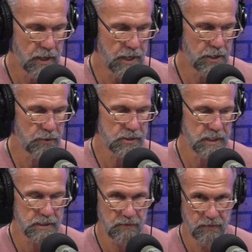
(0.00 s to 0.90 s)
and no
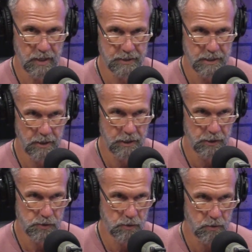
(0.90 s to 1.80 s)
sense of voluntary
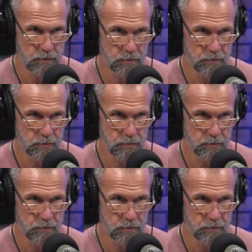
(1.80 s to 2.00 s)
control.